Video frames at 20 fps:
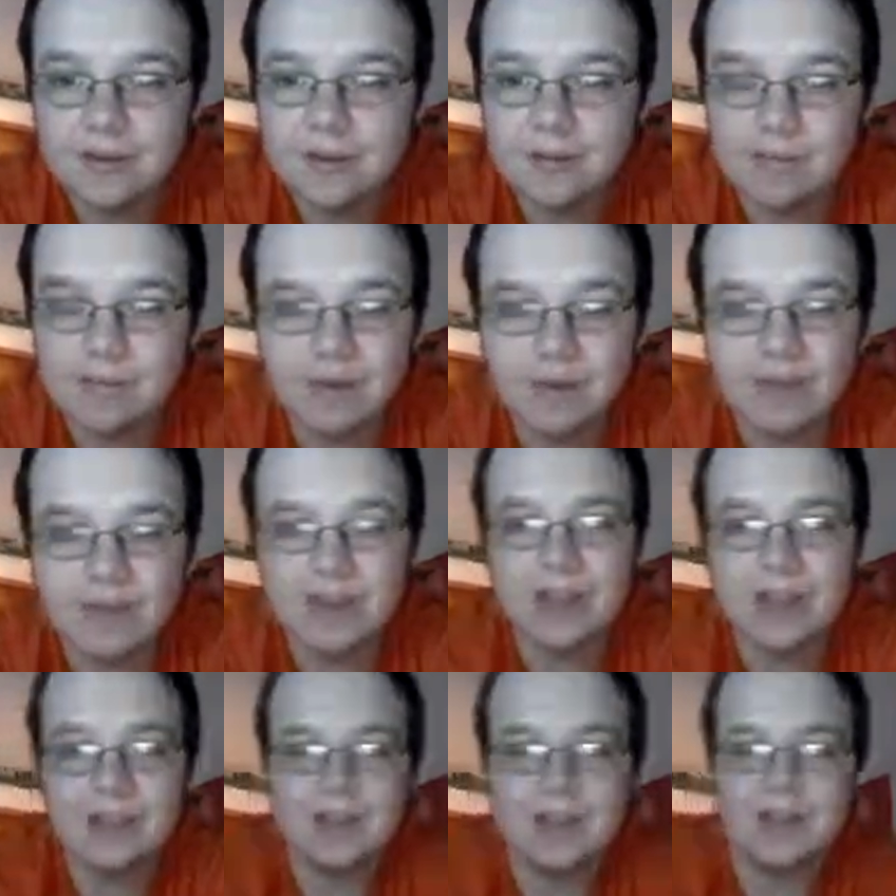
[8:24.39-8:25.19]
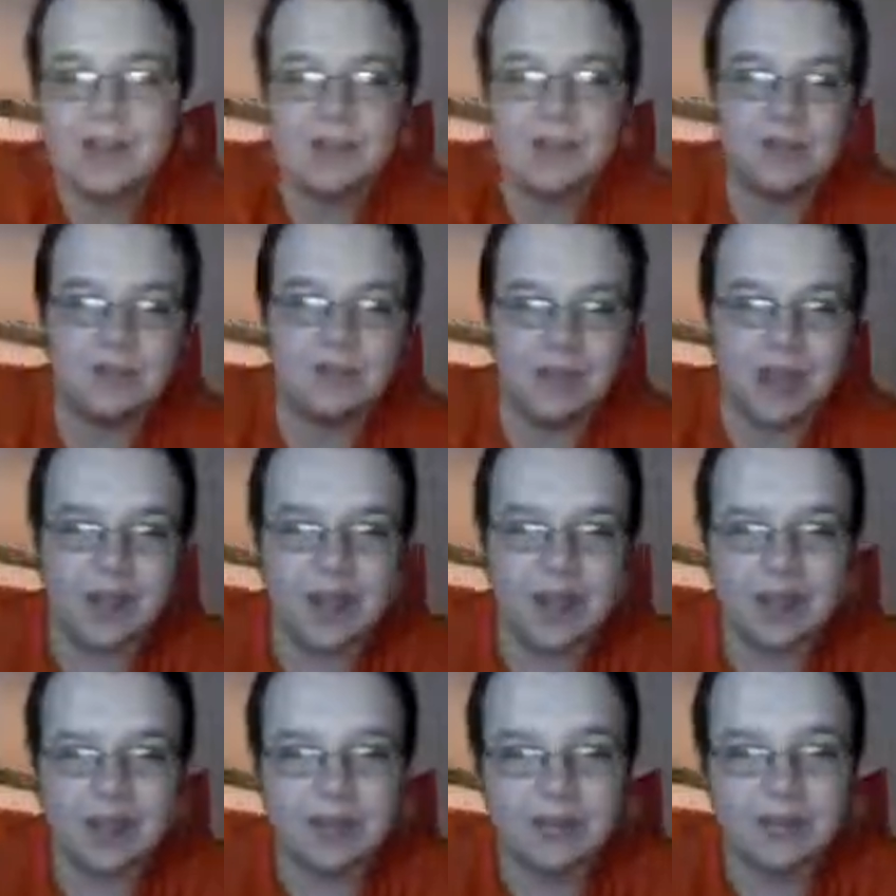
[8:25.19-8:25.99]
Marshawn Lynch has only
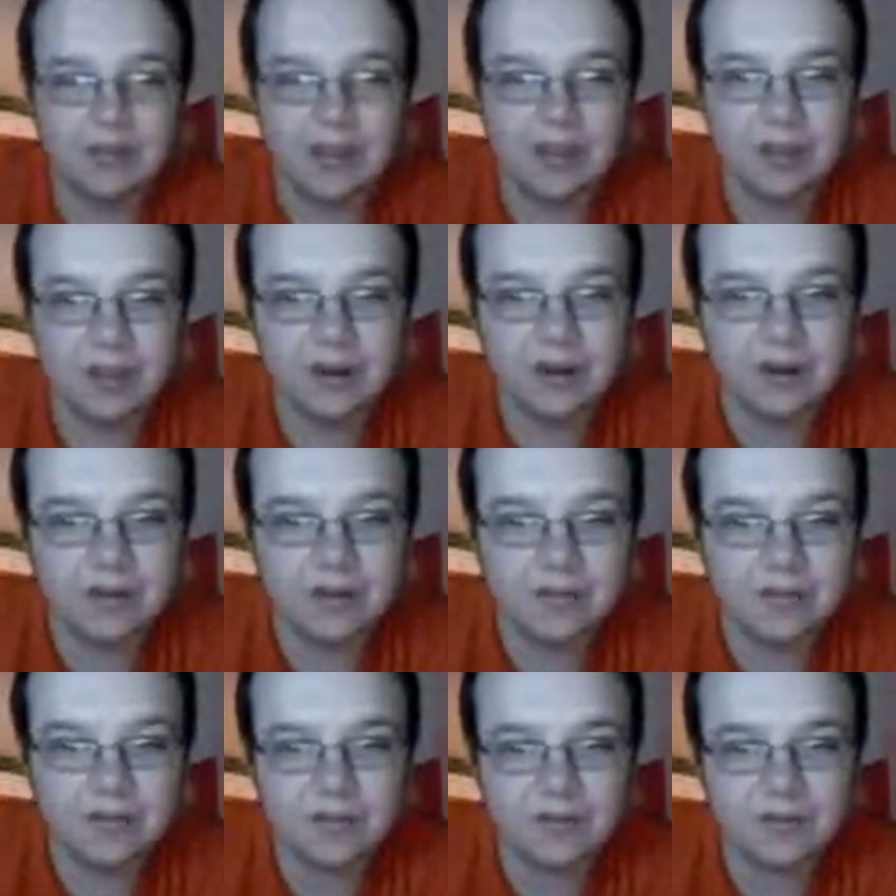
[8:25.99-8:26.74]
gotten 30 yards for